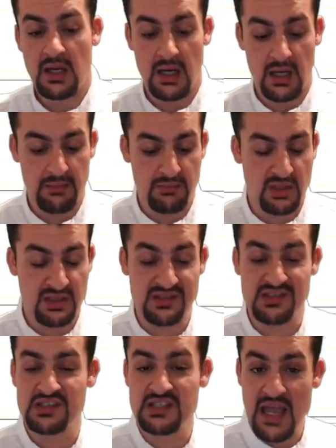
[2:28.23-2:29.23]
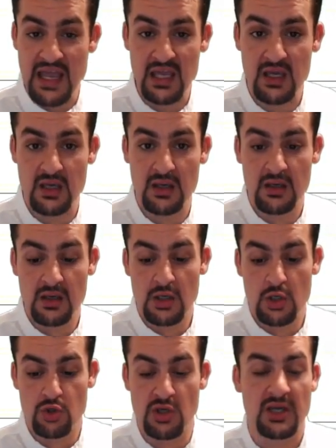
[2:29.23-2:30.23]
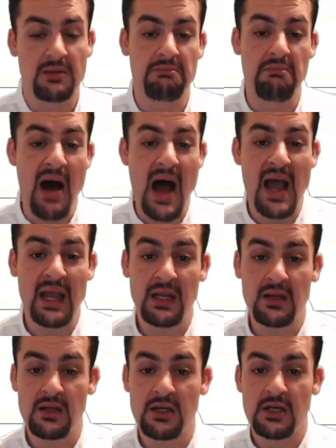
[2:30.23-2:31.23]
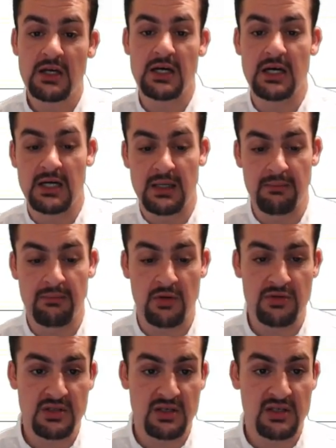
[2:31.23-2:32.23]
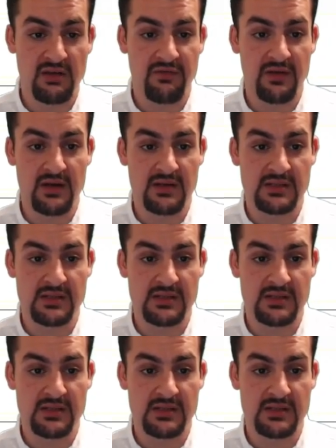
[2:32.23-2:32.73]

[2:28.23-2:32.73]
you can stake, you can mine. Those are the different